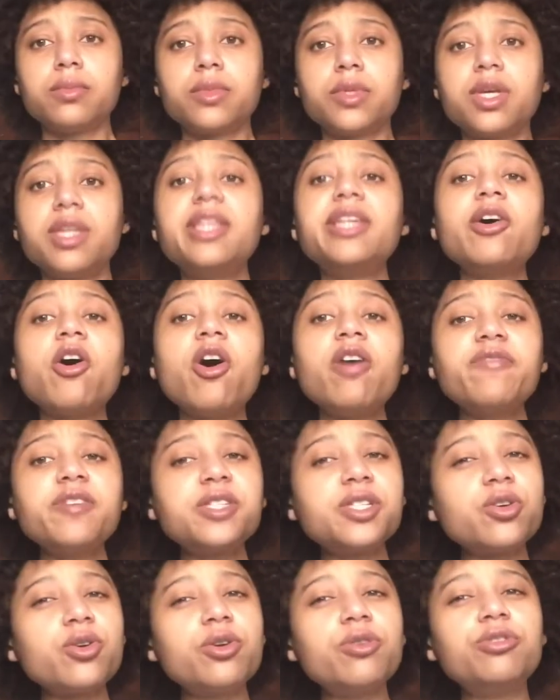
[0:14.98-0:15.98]
The
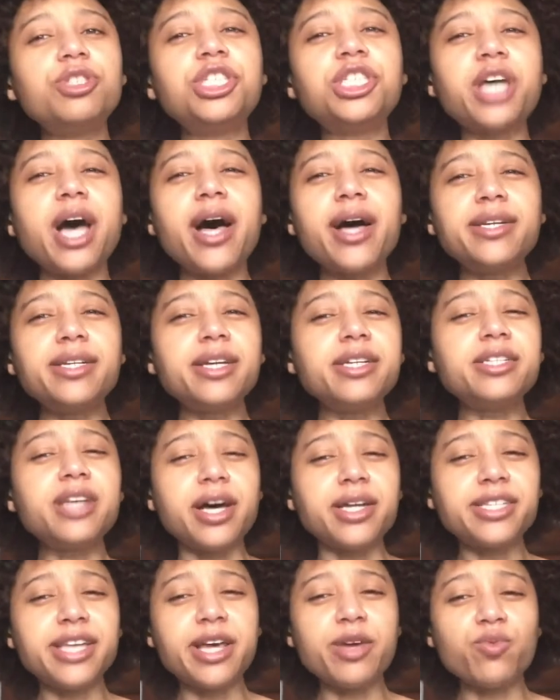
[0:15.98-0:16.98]
officer who shot
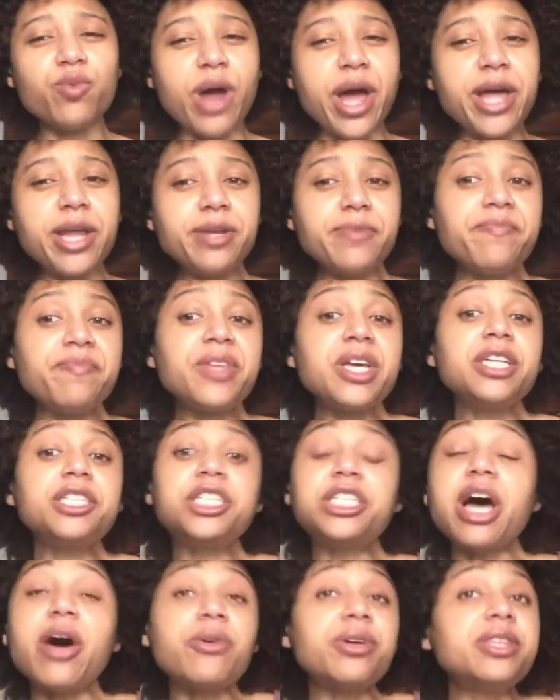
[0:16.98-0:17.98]
Dante Wright
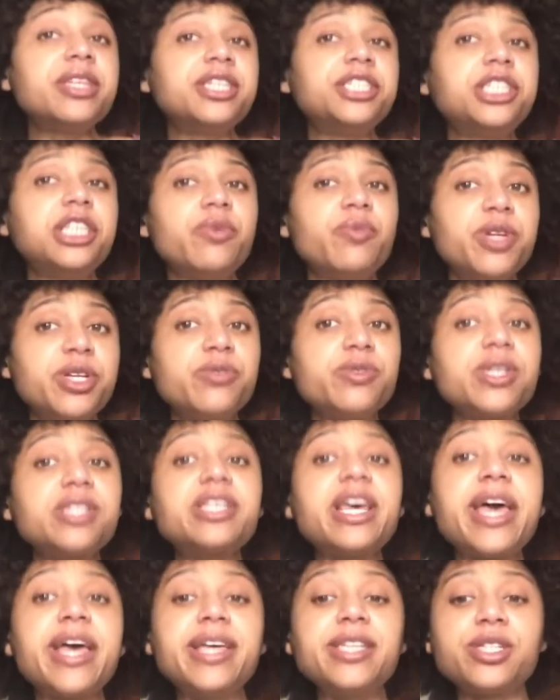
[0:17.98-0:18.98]
shouted that she would use a
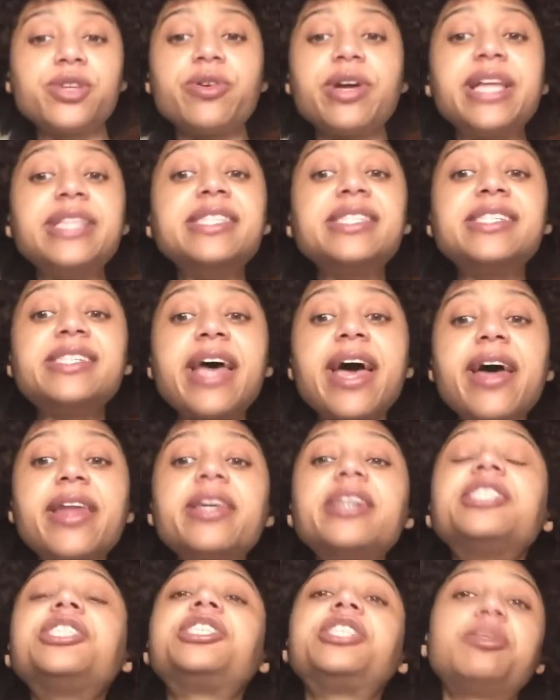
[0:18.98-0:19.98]
taser. Instead,
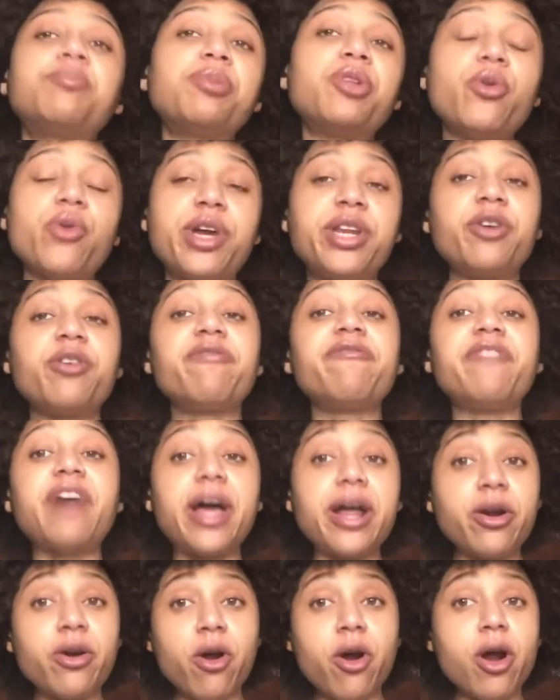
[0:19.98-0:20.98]
she deployed her
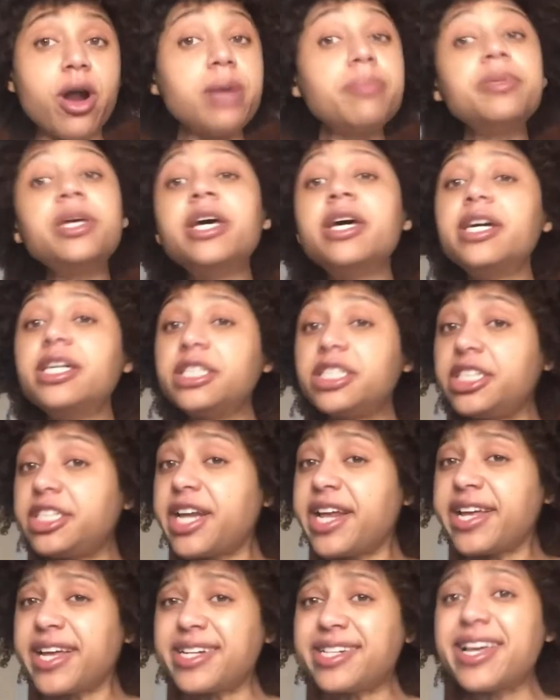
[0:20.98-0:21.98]
firearm. She
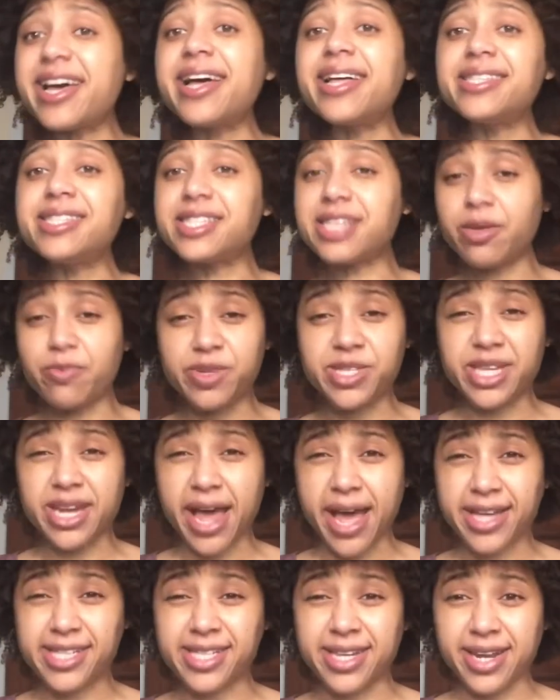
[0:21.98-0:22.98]
contends it was an
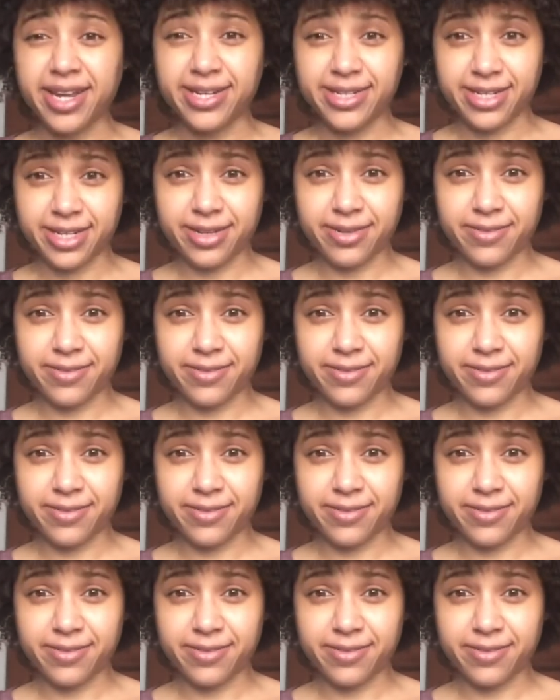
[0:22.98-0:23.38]
accident.